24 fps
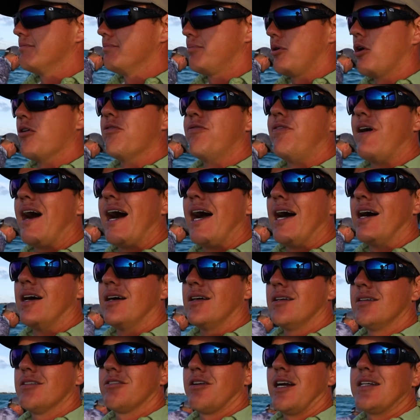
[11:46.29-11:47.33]

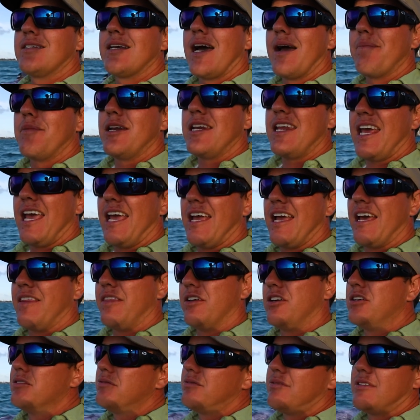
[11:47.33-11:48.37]
profile, right time of day, and
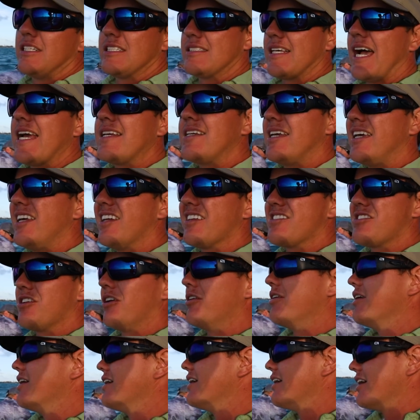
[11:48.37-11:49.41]
they'll decide to eat it.
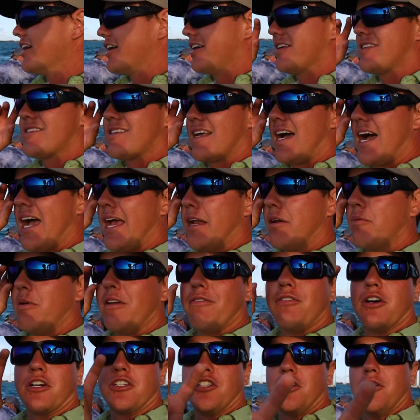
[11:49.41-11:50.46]
So good sign.
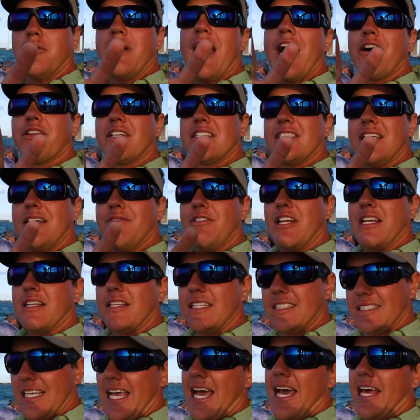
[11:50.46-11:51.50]
We've hooked two now this evening.
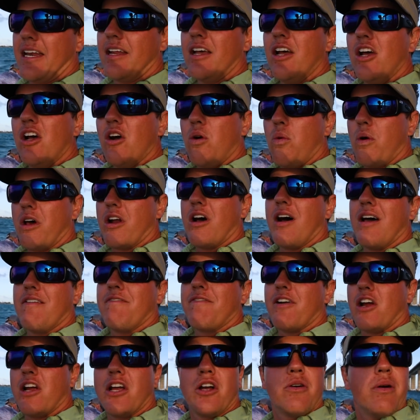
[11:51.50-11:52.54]
Lisa had one on
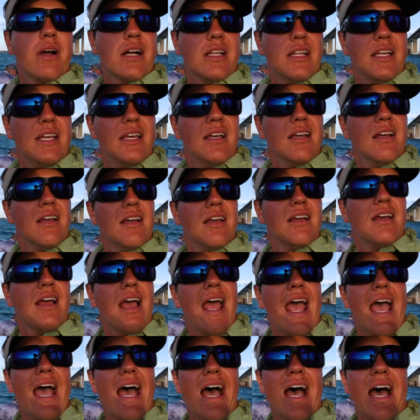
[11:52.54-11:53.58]
very quickly,
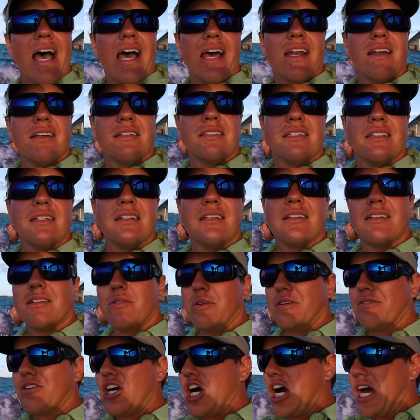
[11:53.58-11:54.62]
and
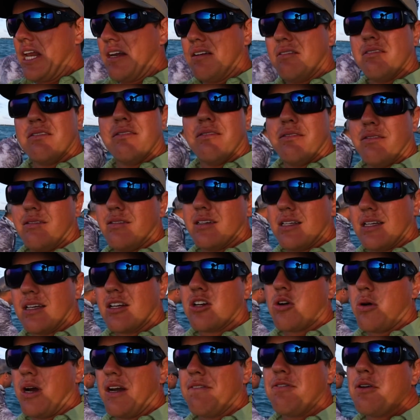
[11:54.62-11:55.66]
we've got
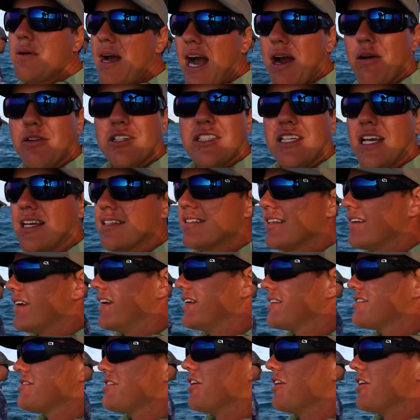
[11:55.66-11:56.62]
quite a few hours yet tonight,